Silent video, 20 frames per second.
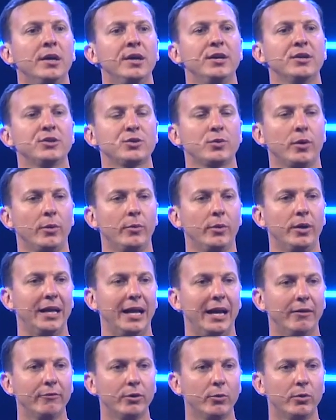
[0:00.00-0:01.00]
Here's what I want
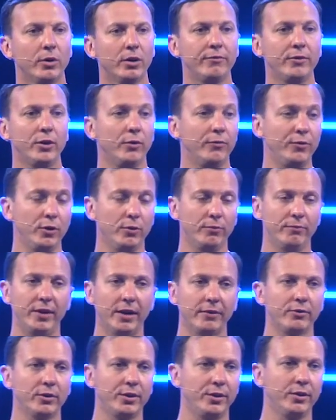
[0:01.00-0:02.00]
every one of you, if you have
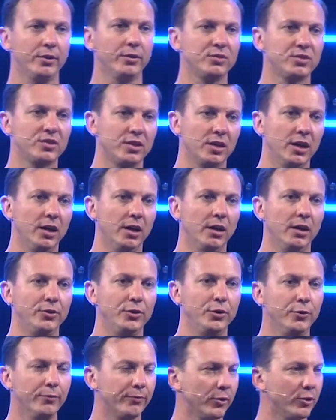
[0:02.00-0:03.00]
never used uh,
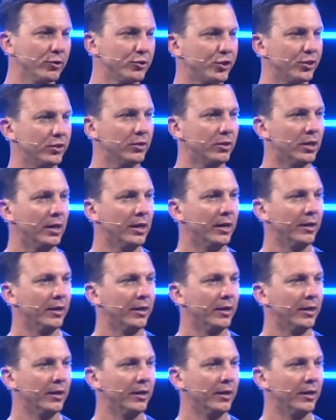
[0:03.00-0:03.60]
YouVersion,